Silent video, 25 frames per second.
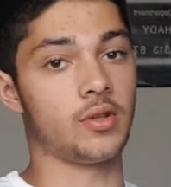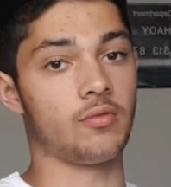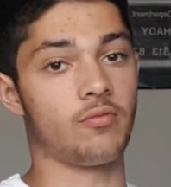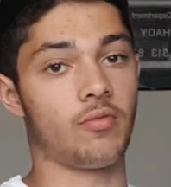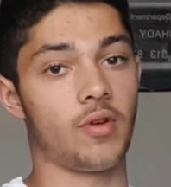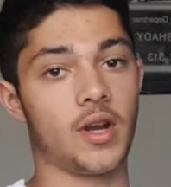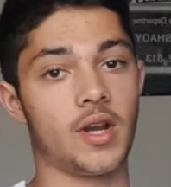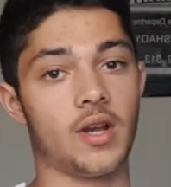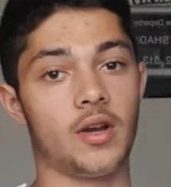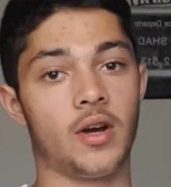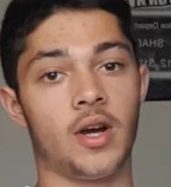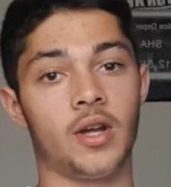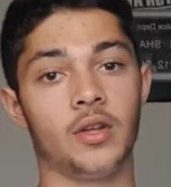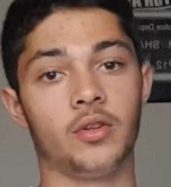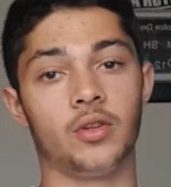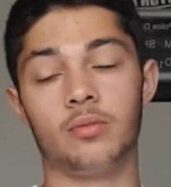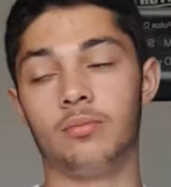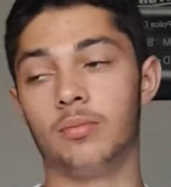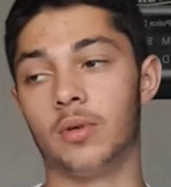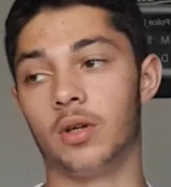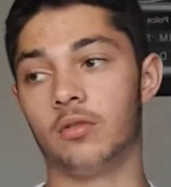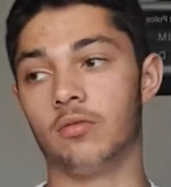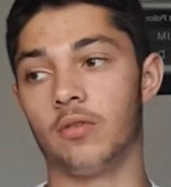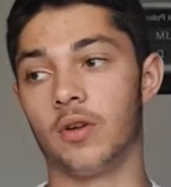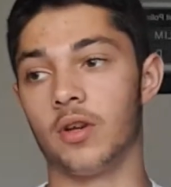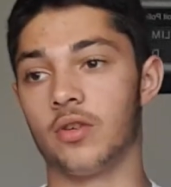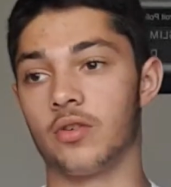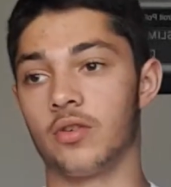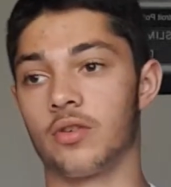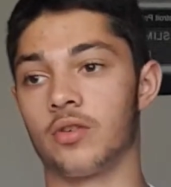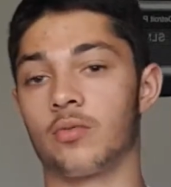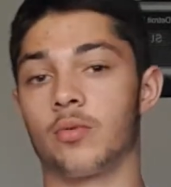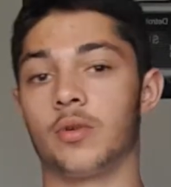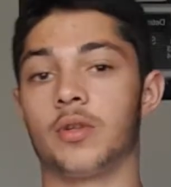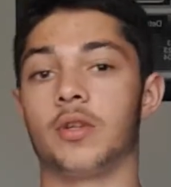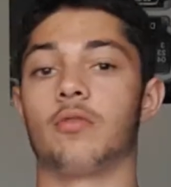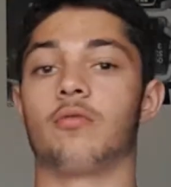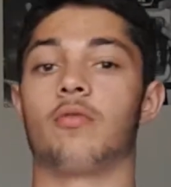raise, like dumbbell raises,
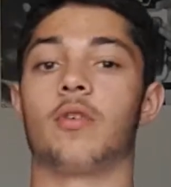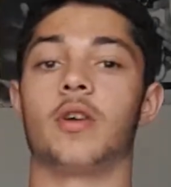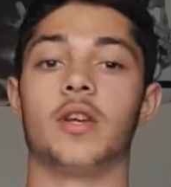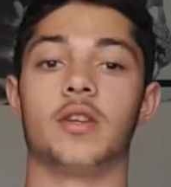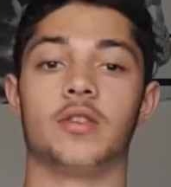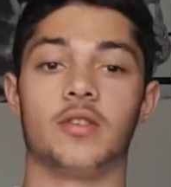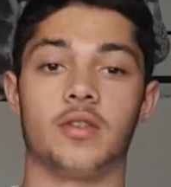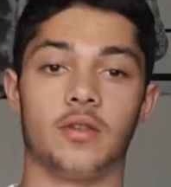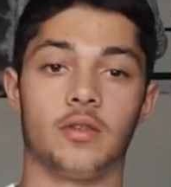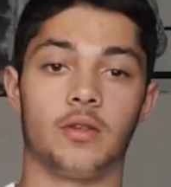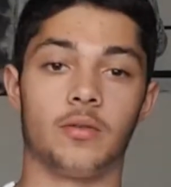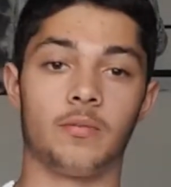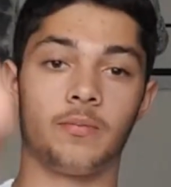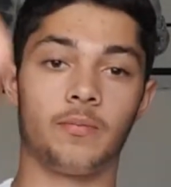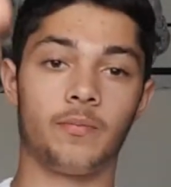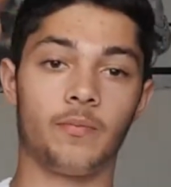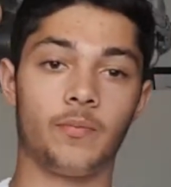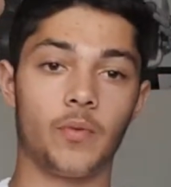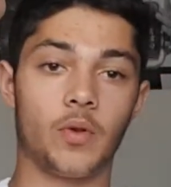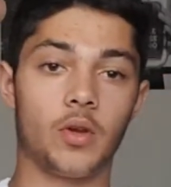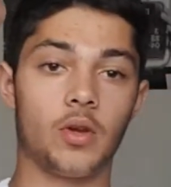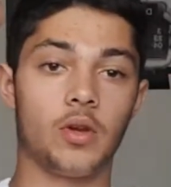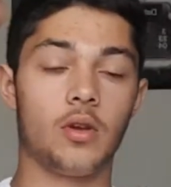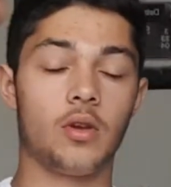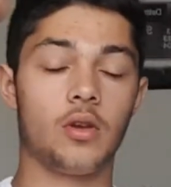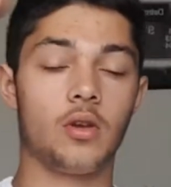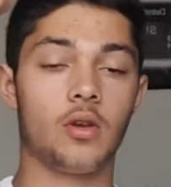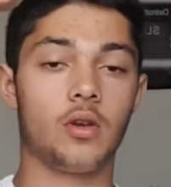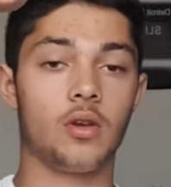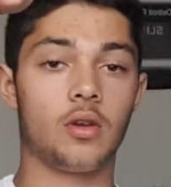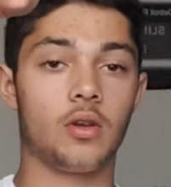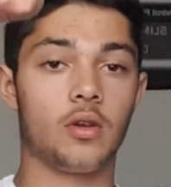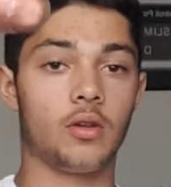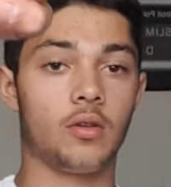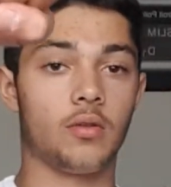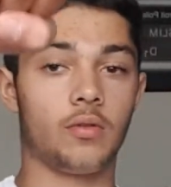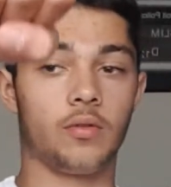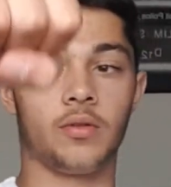when you're raising them,
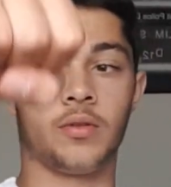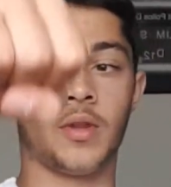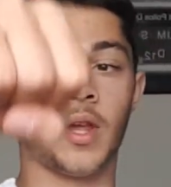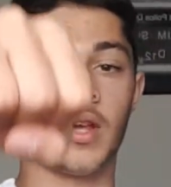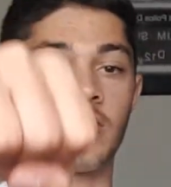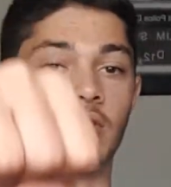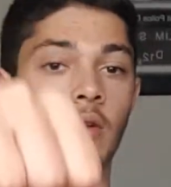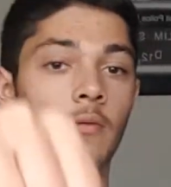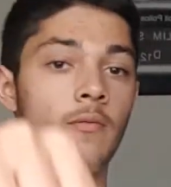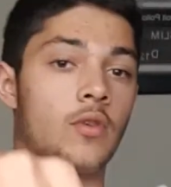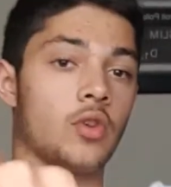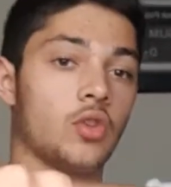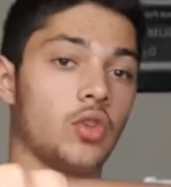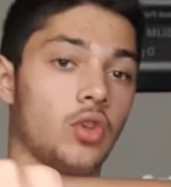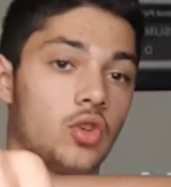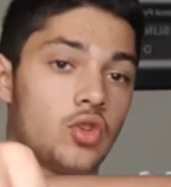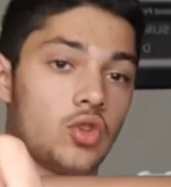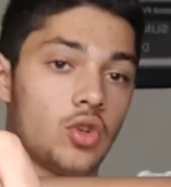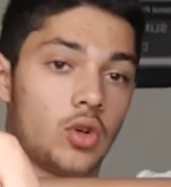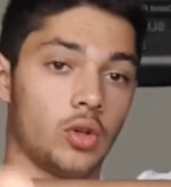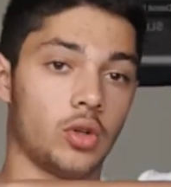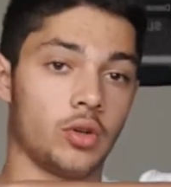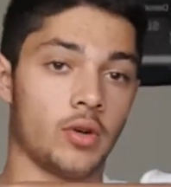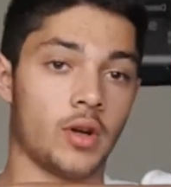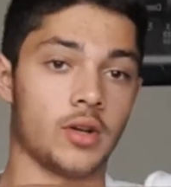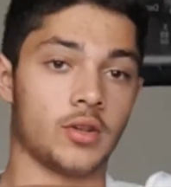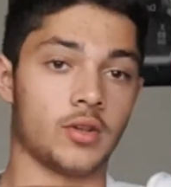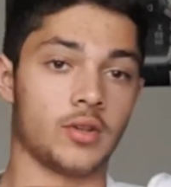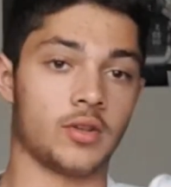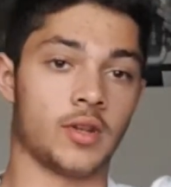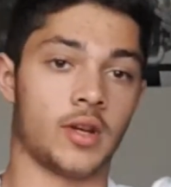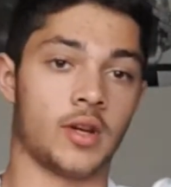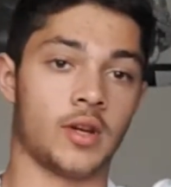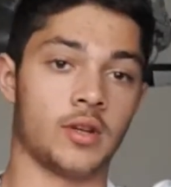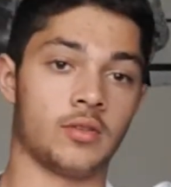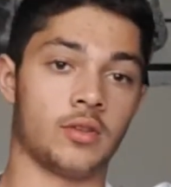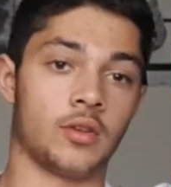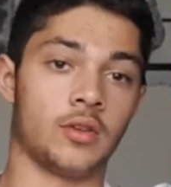that's obviously shoulder
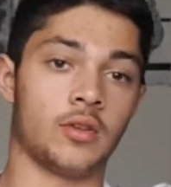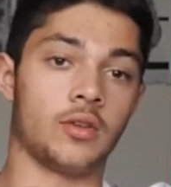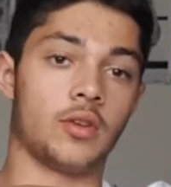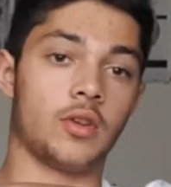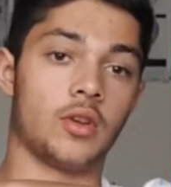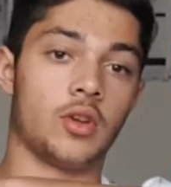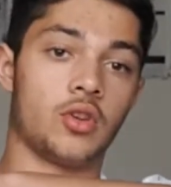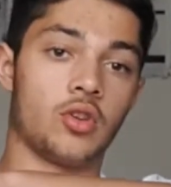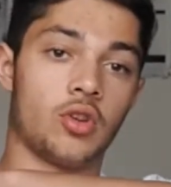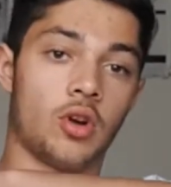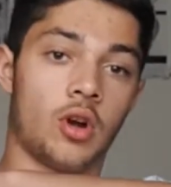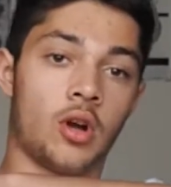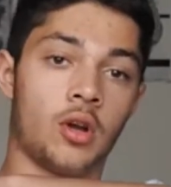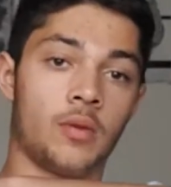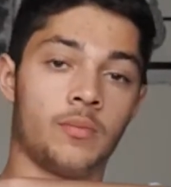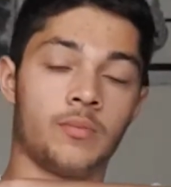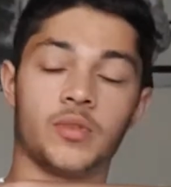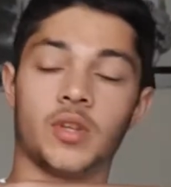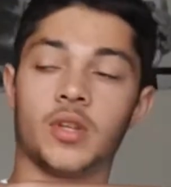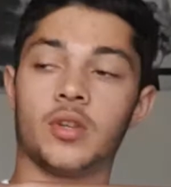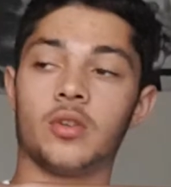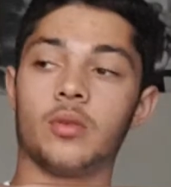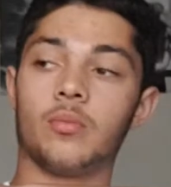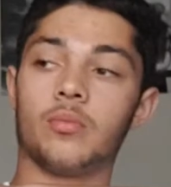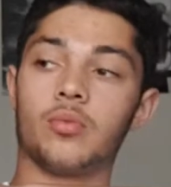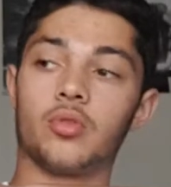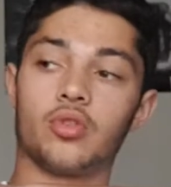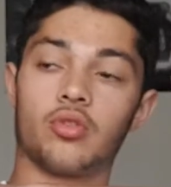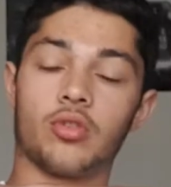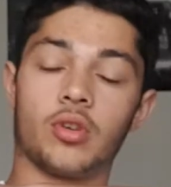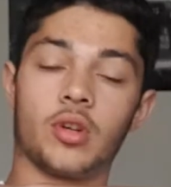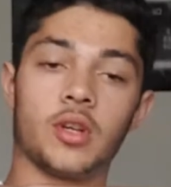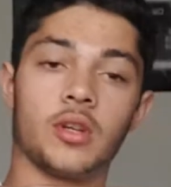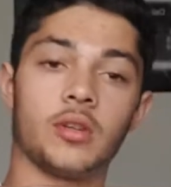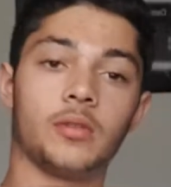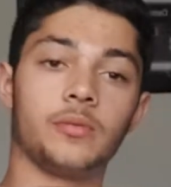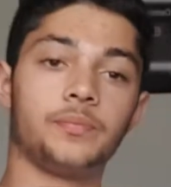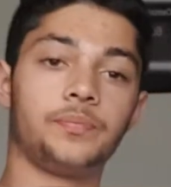exercise and your arms end up
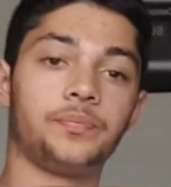straight.